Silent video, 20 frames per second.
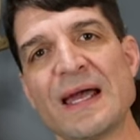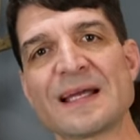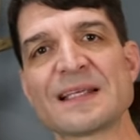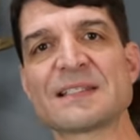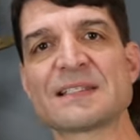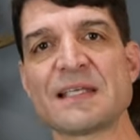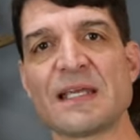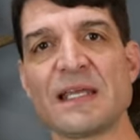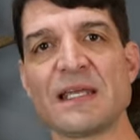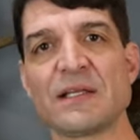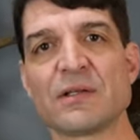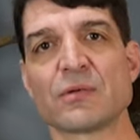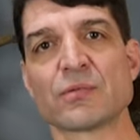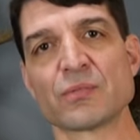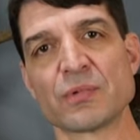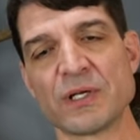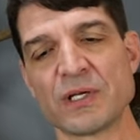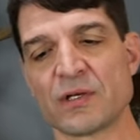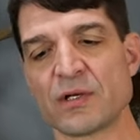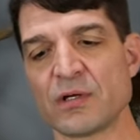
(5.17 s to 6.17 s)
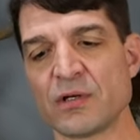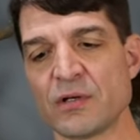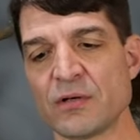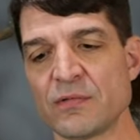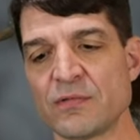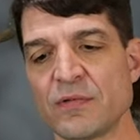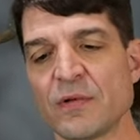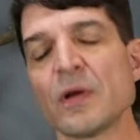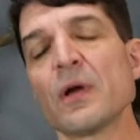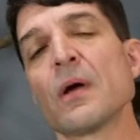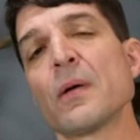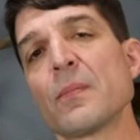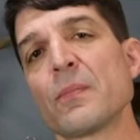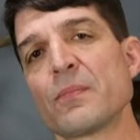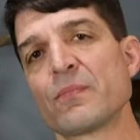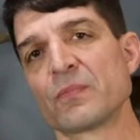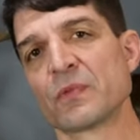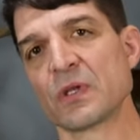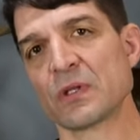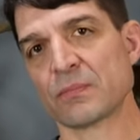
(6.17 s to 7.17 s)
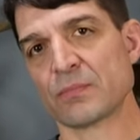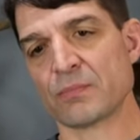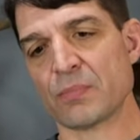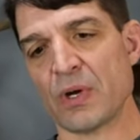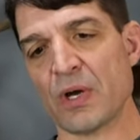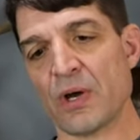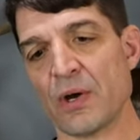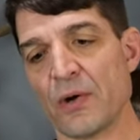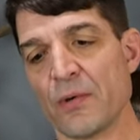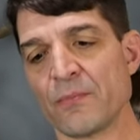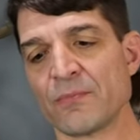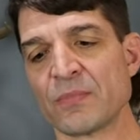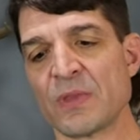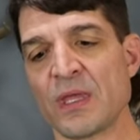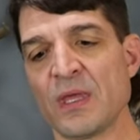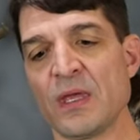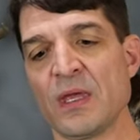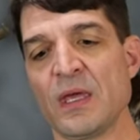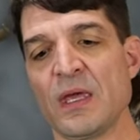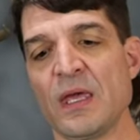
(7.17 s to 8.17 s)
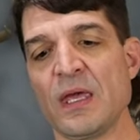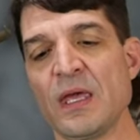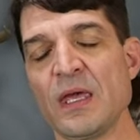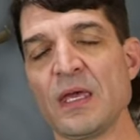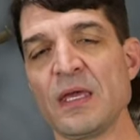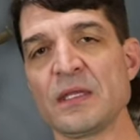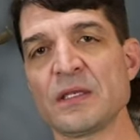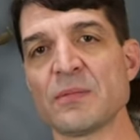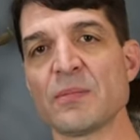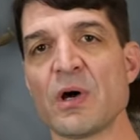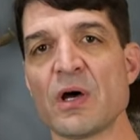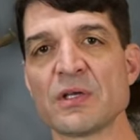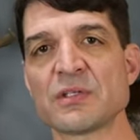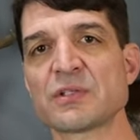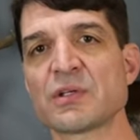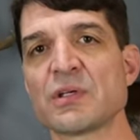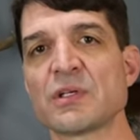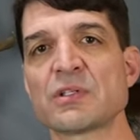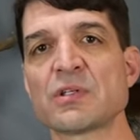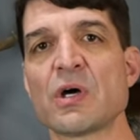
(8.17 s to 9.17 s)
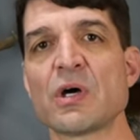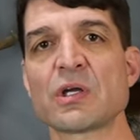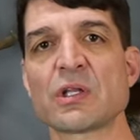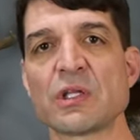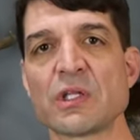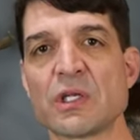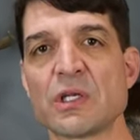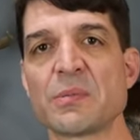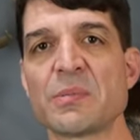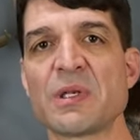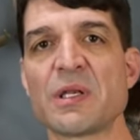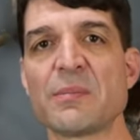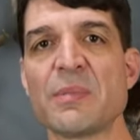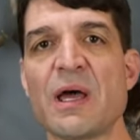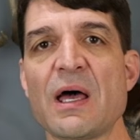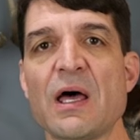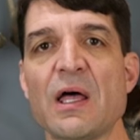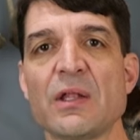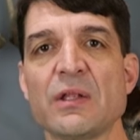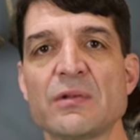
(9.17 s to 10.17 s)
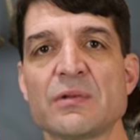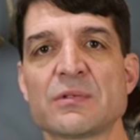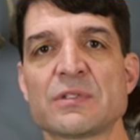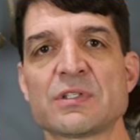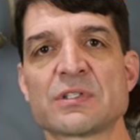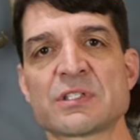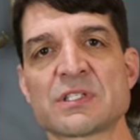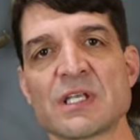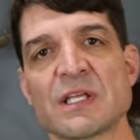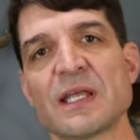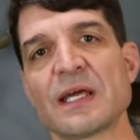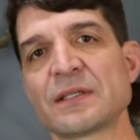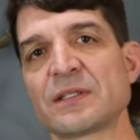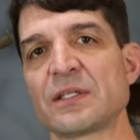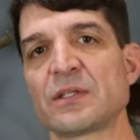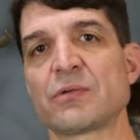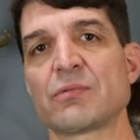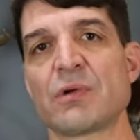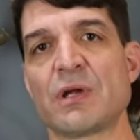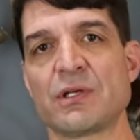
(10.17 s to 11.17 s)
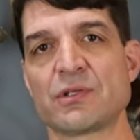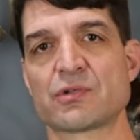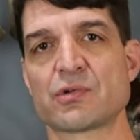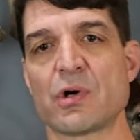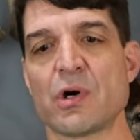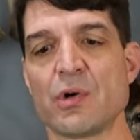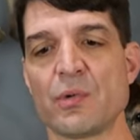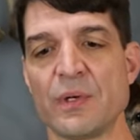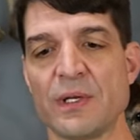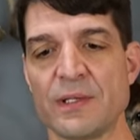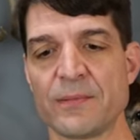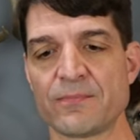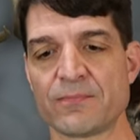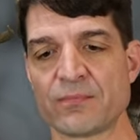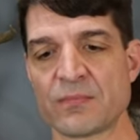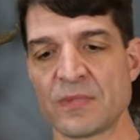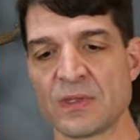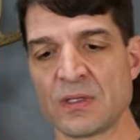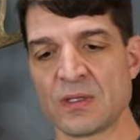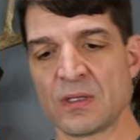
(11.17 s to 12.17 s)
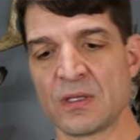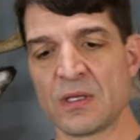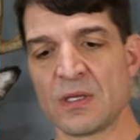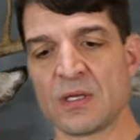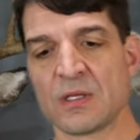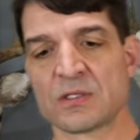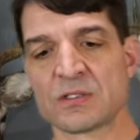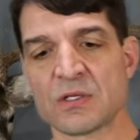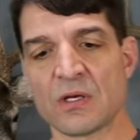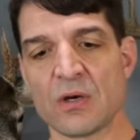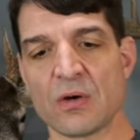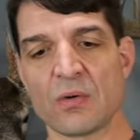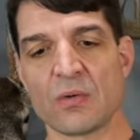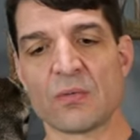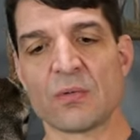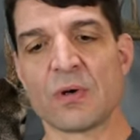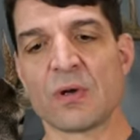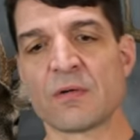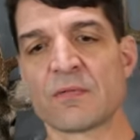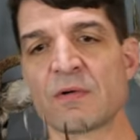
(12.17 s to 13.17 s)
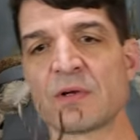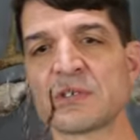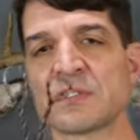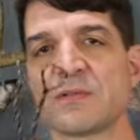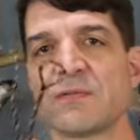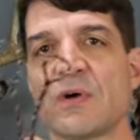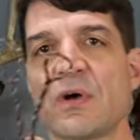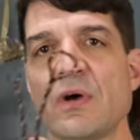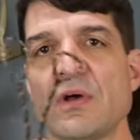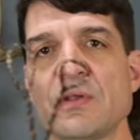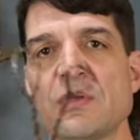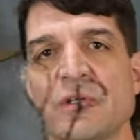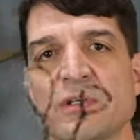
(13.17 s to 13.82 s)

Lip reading: X8 Recurve bow, and I'm also going to talk a little bit about selecting the right draw weight. So, first of all,